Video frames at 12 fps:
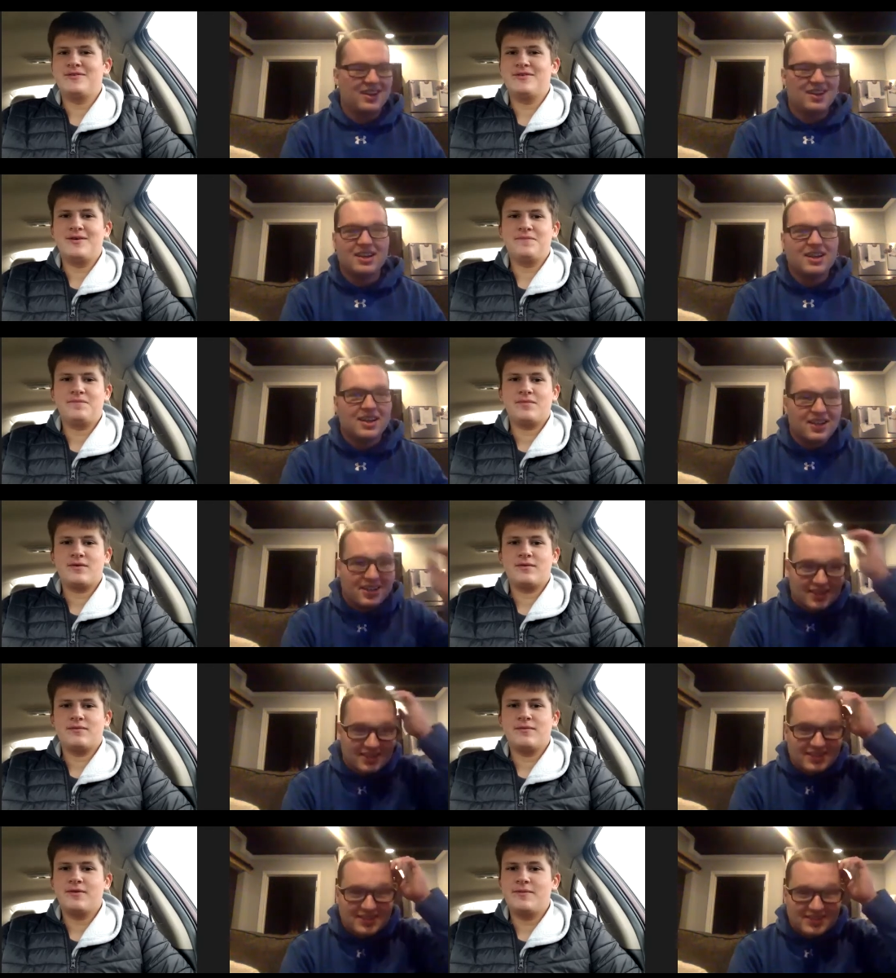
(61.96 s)
Speaker 1: Um,
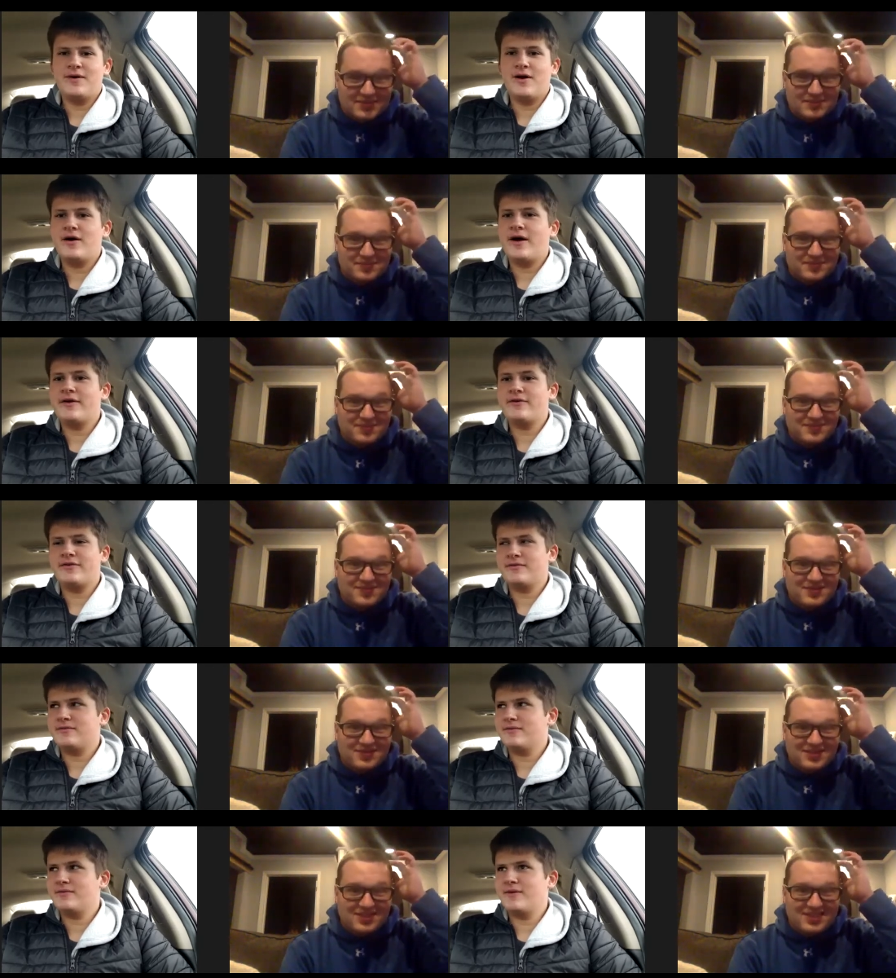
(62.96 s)
the PR guys
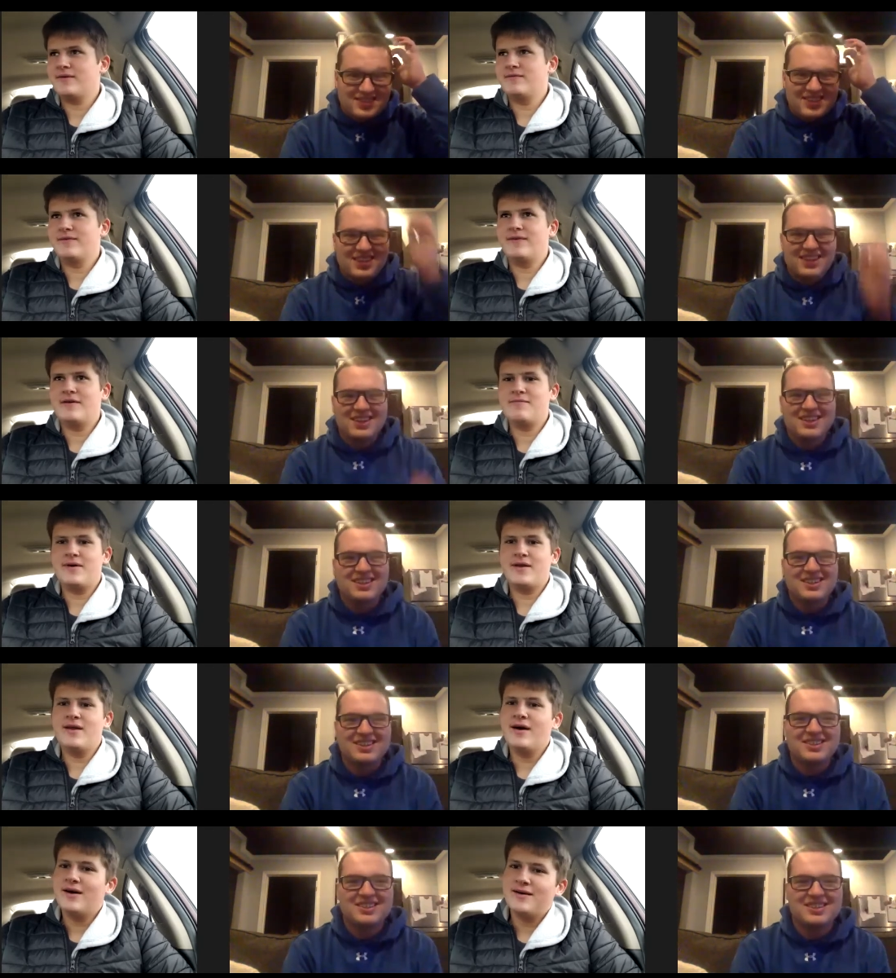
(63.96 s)
are they they've
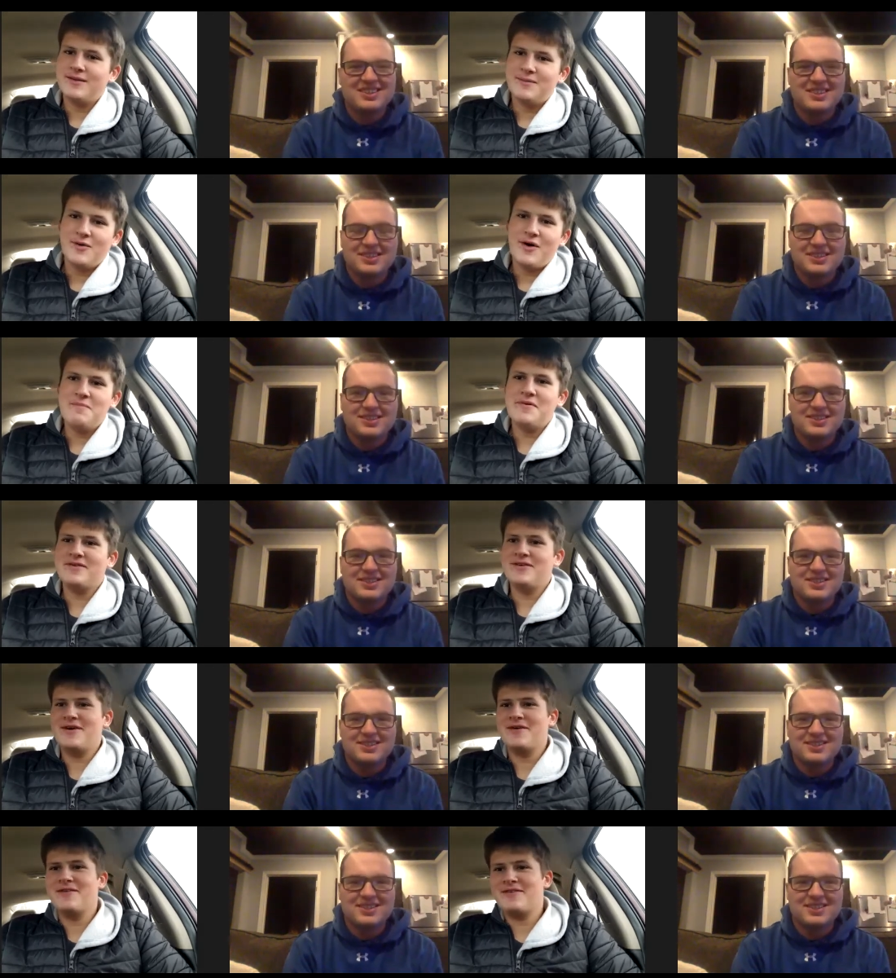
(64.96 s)
been uh, it's been quite
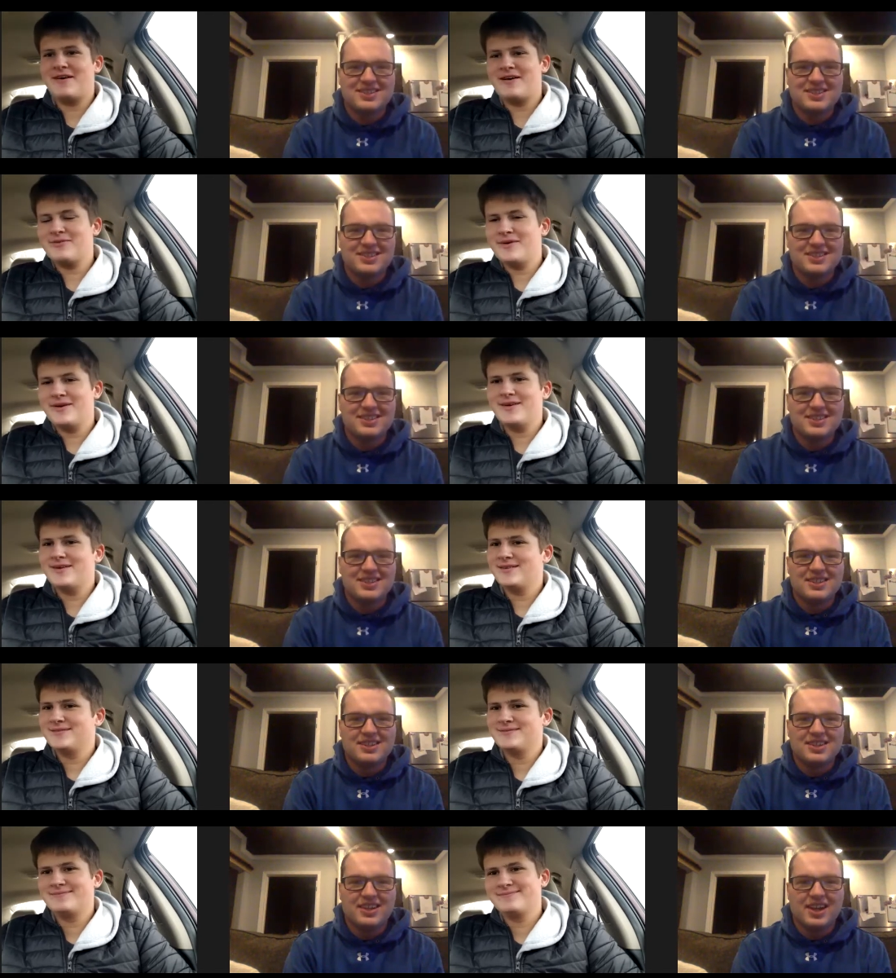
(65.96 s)
busy here this last week.
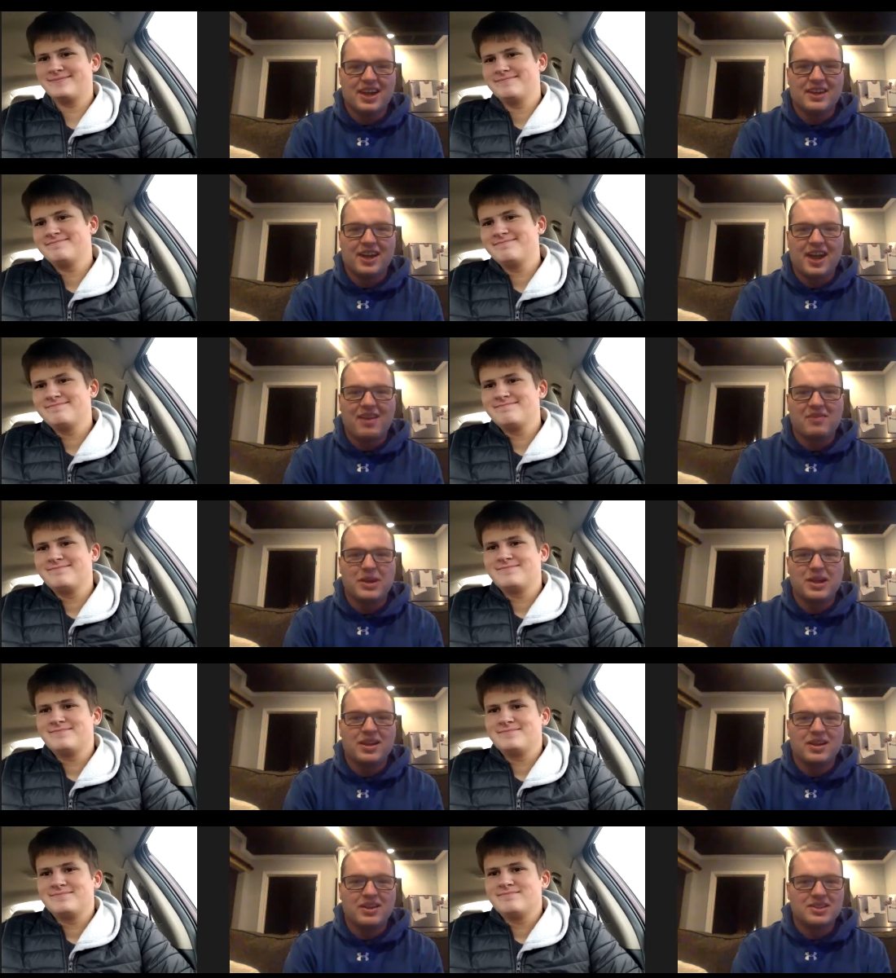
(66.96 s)
Speaker 2: Yeah, they have
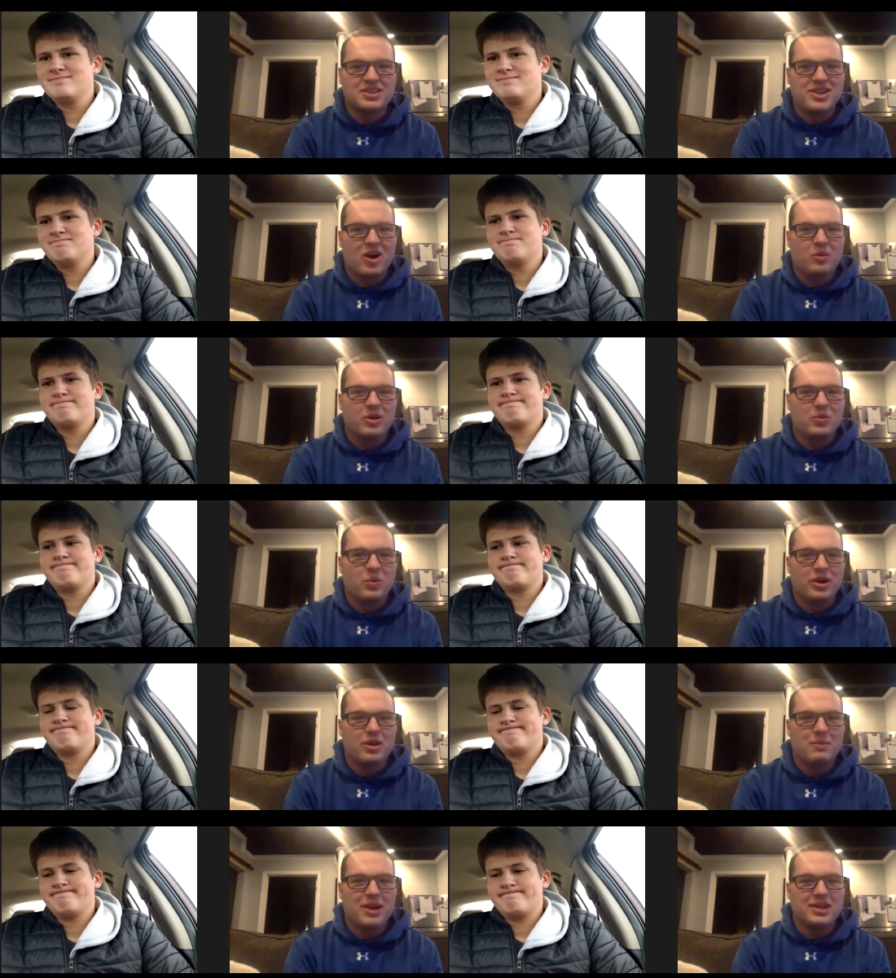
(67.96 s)
been. Let's start with
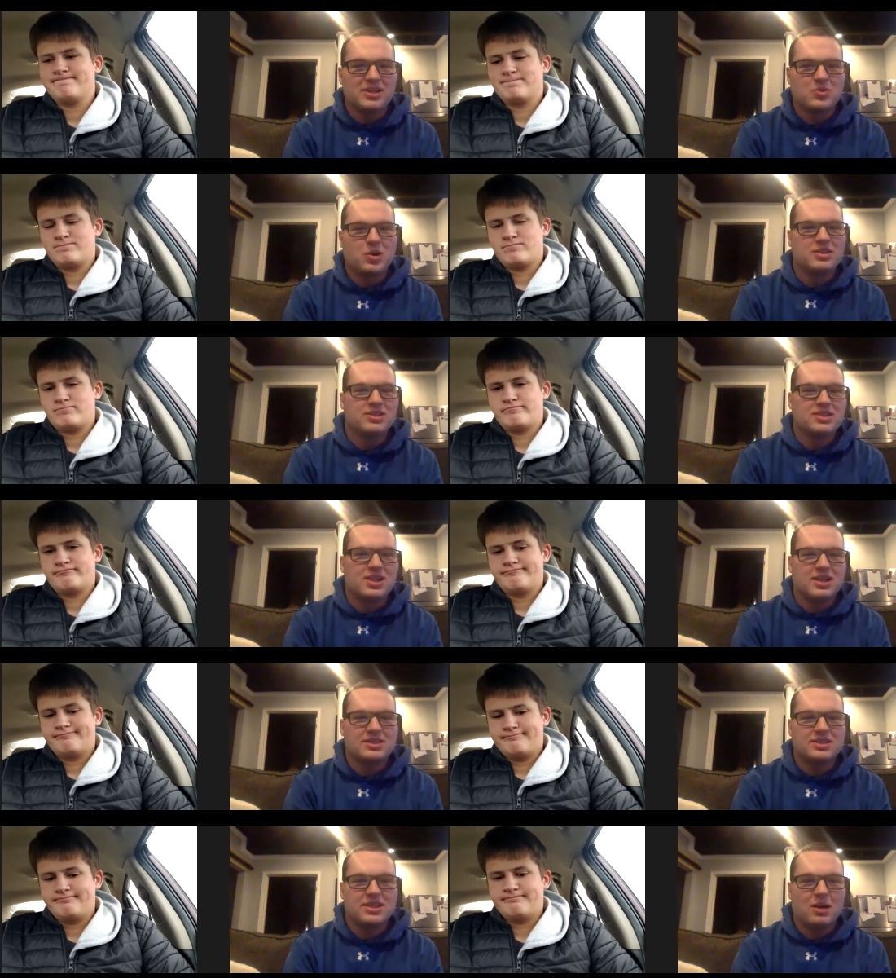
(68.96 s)
one of the biggest ones
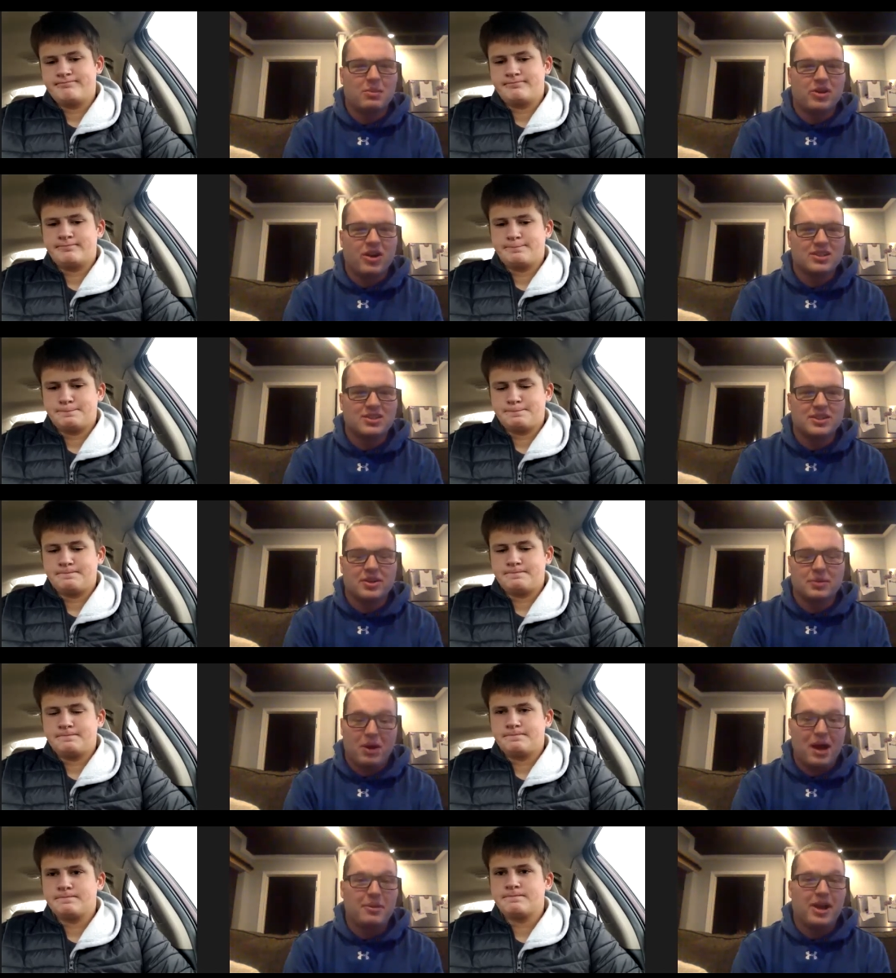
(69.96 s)
uh, to come across here,
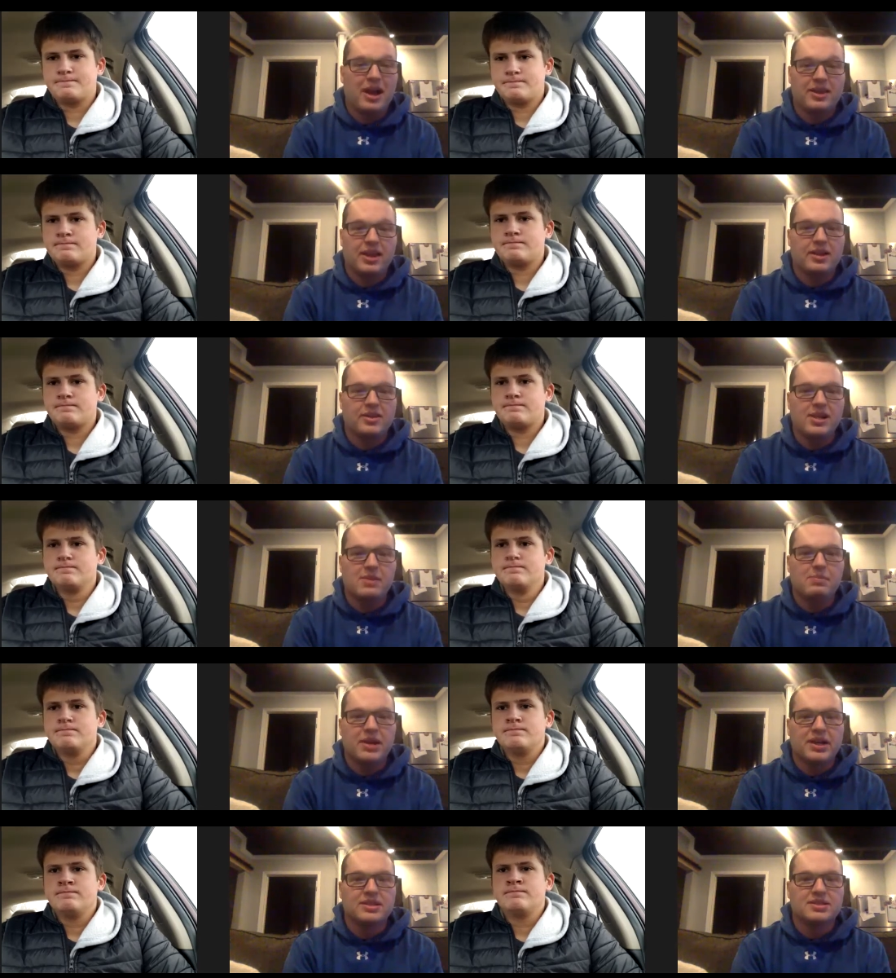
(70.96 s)
and probably I think the
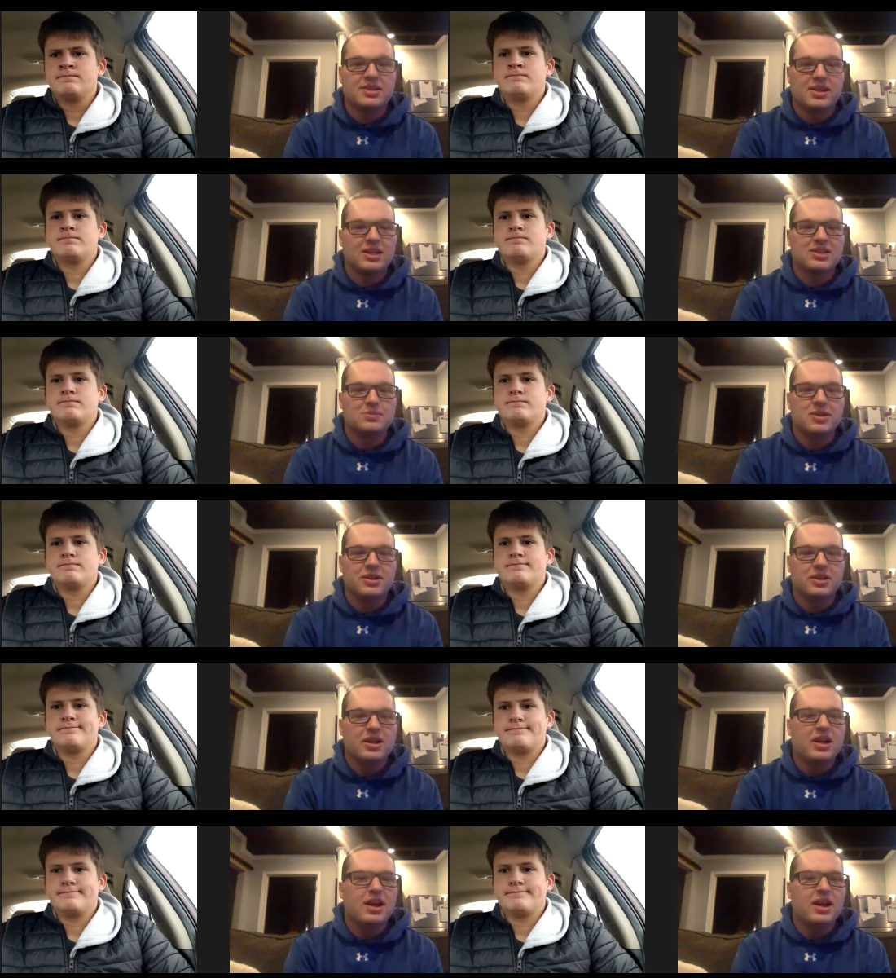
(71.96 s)
biggest announcement